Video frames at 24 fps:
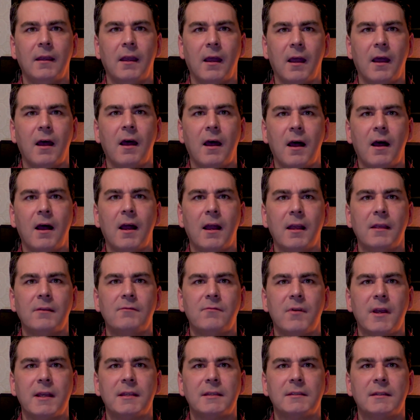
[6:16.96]
a high
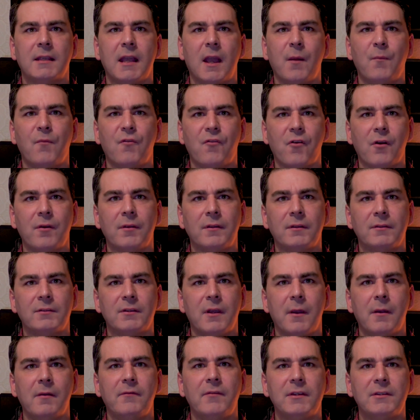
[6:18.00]
res camera.
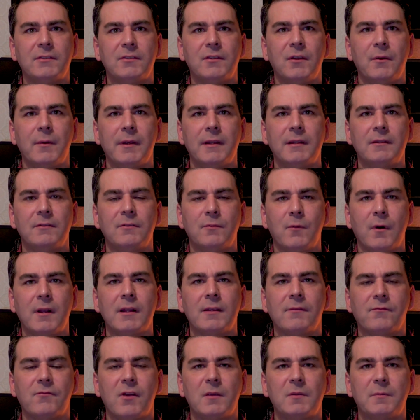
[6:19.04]
So if it's doing
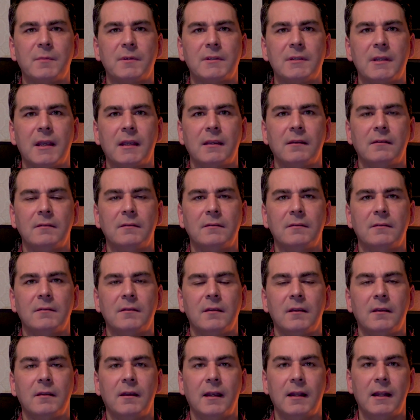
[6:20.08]
20 frames per second
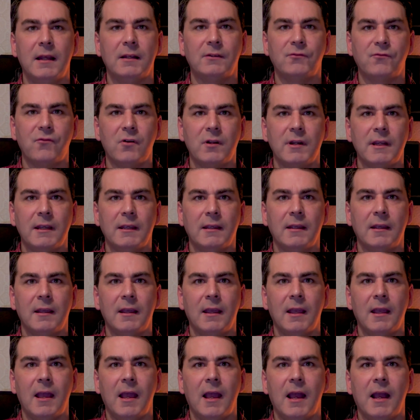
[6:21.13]
electronic
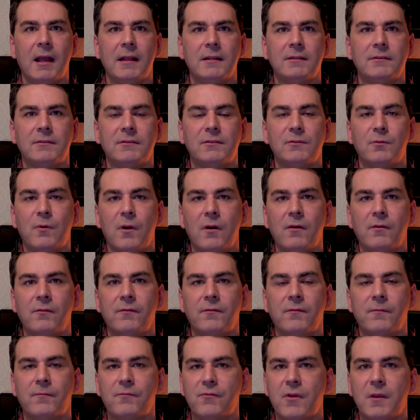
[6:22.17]
and
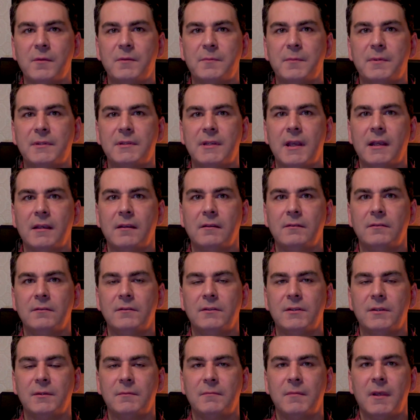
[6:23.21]
12 frames per
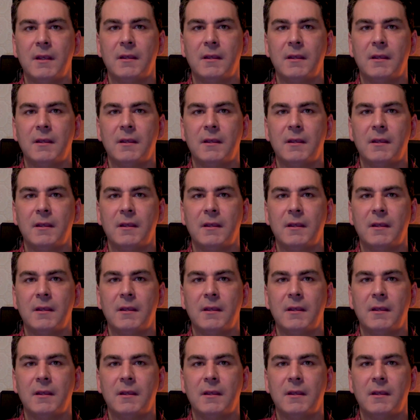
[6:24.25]
second